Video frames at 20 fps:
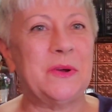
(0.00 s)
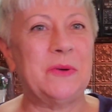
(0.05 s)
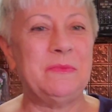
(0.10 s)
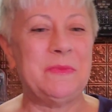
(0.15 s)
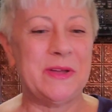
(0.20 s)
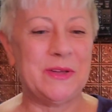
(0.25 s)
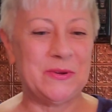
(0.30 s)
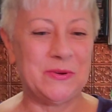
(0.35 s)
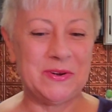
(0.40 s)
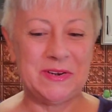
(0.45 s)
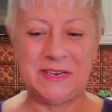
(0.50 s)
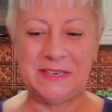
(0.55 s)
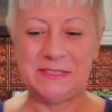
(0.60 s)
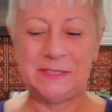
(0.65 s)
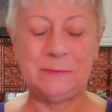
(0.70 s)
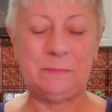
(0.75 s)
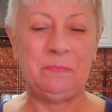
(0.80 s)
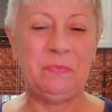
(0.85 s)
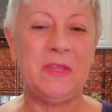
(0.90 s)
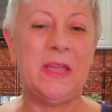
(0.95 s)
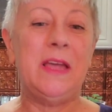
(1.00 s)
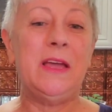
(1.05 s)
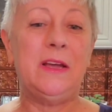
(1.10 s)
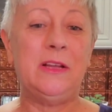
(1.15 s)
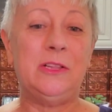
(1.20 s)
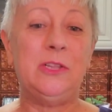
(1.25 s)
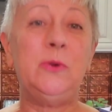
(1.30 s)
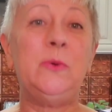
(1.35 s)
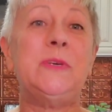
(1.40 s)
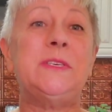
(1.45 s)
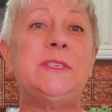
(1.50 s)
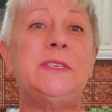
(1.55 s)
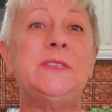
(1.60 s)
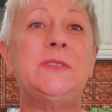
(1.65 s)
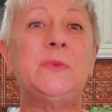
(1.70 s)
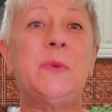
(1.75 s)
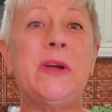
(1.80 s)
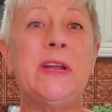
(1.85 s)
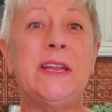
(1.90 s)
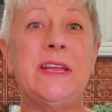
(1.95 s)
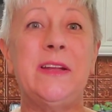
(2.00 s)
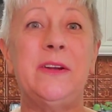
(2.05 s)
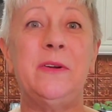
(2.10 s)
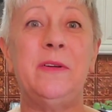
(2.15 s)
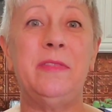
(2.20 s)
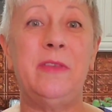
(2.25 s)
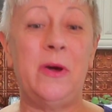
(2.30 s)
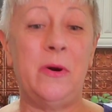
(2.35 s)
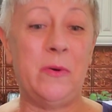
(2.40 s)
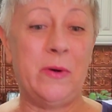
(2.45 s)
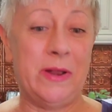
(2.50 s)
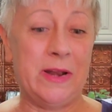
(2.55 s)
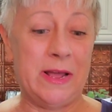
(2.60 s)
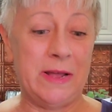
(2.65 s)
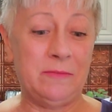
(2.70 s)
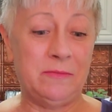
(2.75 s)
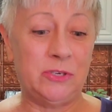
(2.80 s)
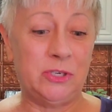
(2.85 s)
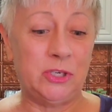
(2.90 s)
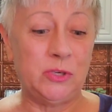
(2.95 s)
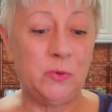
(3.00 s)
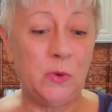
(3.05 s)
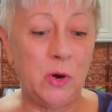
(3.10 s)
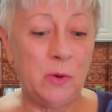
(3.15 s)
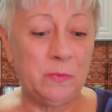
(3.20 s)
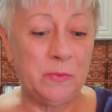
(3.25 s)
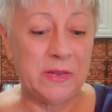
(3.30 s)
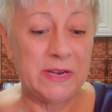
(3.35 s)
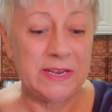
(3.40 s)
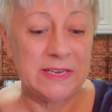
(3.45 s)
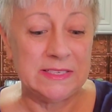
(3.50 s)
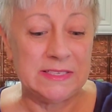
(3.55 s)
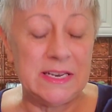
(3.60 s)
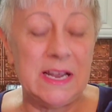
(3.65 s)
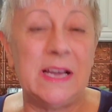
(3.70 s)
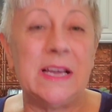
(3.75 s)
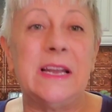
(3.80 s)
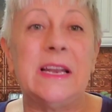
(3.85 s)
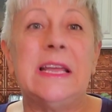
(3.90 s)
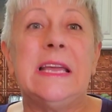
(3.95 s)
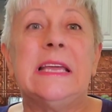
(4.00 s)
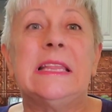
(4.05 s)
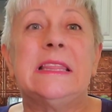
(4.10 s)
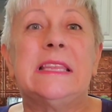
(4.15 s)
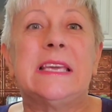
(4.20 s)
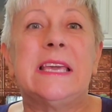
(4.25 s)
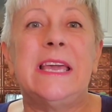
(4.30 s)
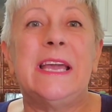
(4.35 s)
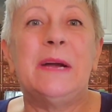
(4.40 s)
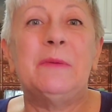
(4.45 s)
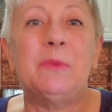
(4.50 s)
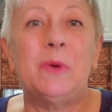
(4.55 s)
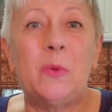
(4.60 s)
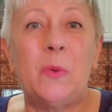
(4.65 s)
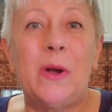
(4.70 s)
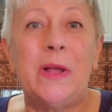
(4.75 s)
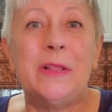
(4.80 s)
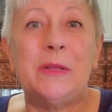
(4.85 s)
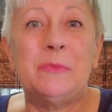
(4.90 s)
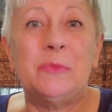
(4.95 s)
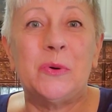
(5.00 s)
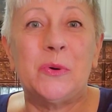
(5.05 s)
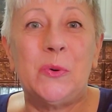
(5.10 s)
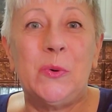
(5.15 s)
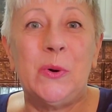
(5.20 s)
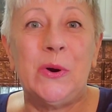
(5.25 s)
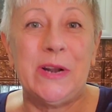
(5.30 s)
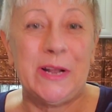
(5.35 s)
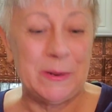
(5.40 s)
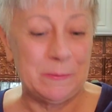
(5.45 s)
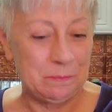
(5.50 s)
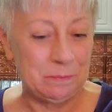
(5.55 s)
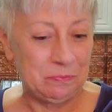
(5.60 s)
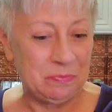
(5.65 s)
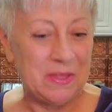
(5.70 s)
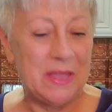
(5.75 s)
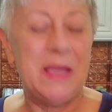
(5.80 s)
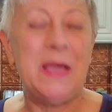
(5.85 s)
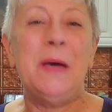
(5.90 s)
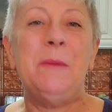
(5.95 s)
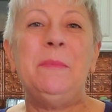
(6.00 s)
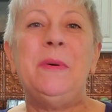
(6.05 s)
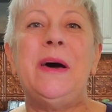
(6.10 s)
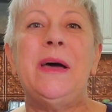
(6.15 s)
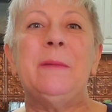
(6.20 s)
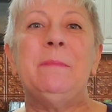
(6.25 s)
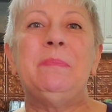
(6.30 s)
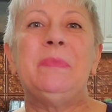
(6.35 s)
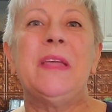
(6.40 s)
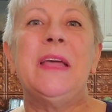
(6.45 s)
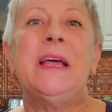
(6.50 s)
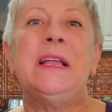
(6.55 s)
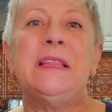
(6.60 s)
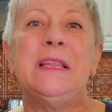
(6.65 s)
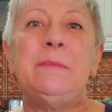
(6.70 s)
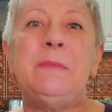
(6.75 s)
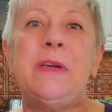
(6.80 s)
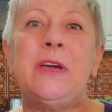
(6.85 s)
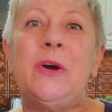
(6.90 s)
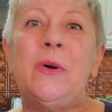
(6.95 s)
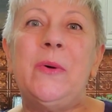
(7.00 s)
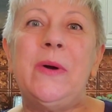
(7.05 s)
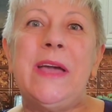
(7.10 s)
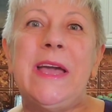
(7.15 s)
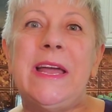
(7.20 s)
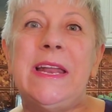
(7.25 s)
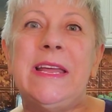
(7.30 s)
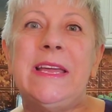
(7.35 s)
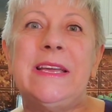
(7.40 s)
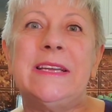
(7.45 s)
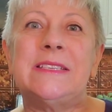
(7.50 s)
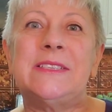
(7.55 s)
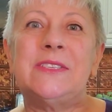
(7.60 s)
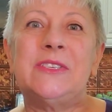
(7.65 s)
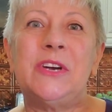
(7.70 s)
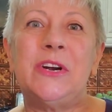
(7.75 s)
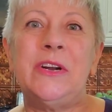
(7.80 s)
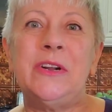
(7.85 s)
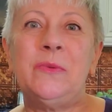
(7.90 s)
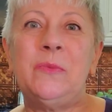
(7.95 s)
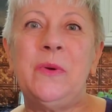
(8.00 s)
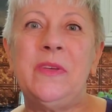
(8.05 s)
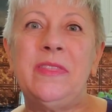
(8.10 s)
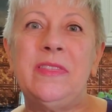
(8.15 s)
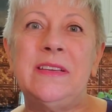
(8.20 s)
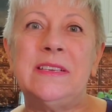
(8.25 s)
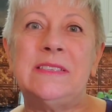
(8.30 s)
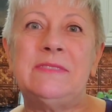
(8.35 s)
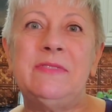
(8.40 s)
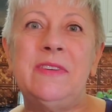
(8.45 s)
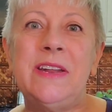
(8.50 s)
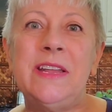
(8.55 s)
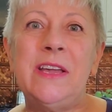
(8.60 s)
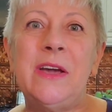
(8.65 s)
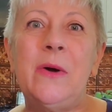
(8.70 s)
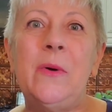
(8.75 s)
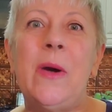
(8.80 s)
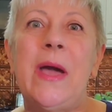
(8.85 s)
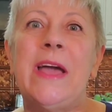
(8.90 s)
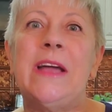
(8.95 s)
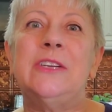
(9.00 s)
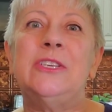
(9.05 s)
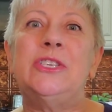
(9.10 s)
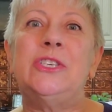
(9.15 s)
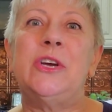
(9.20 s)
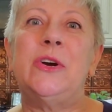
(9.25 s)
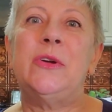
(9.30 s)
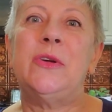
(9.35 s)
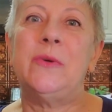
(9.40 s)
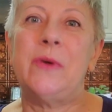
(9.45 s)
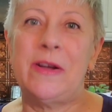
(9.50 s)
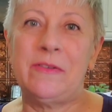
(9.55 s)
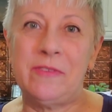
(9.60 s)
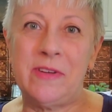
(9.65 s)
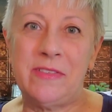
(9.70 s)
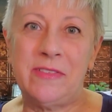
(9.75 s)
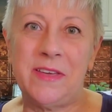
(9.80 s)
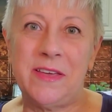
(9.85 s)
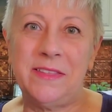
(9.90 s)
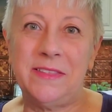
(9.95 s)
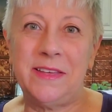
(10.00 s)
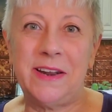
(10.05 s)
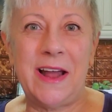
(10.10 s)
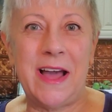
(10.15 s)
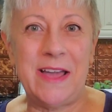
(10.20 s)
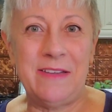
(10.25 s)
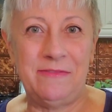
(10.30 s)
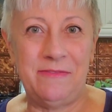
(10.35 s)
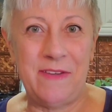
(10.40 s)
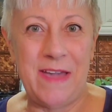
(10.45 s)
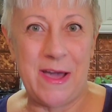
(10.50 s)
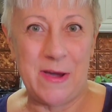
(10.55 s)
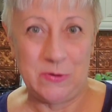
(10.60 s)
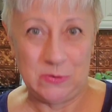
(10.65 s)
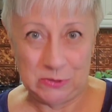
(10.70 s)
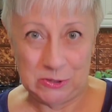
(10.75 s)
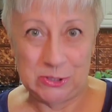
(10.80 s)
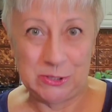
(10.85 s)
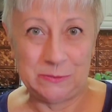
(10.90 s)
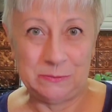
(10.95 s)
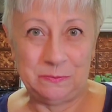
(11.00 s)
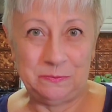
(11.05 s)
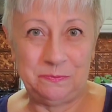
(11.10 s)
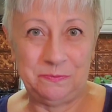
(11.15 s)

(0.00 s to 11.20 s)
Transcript: Oh, my goodness. Lewis is right here, though, and I do hope that he's not going to hit the camera while I'm recording. But let me go ahead and get started with this video and show you everything that I found.